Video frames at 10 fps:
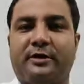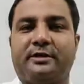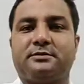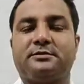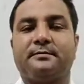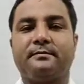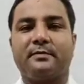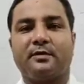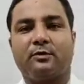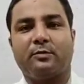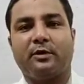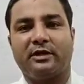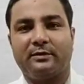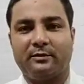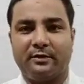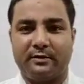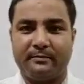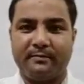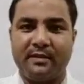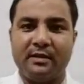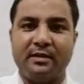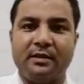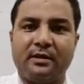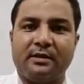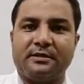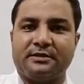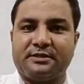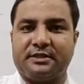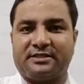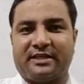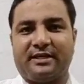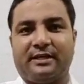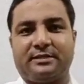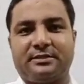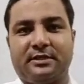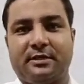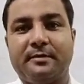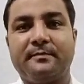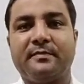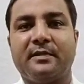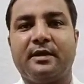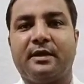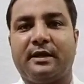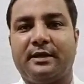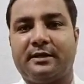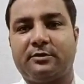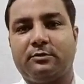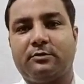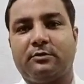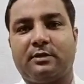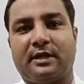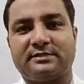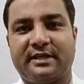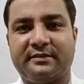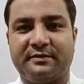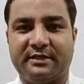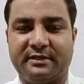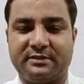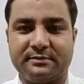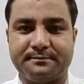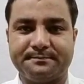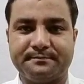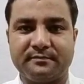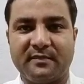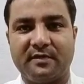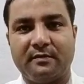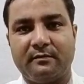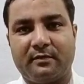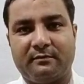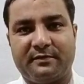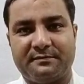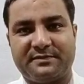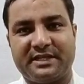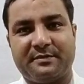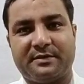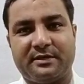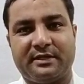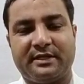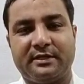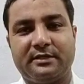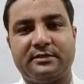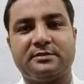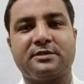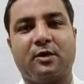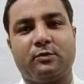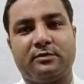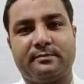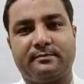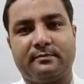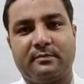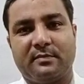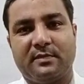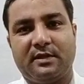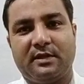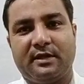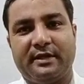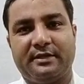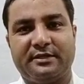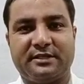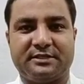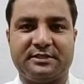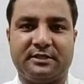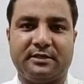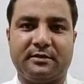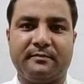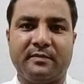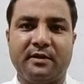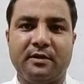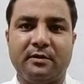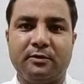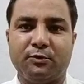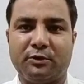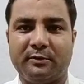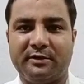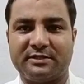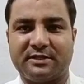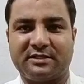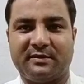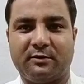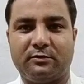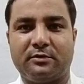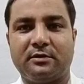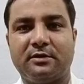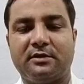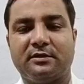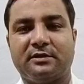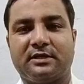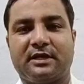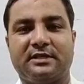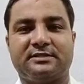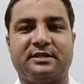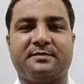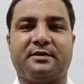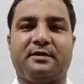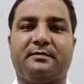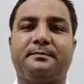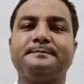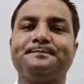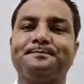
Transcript: friends, good morning everyone. This is the second lecture related to class 9 physics from 5th chapter, that is sound. And in this lecture, today we will discuss about the concept of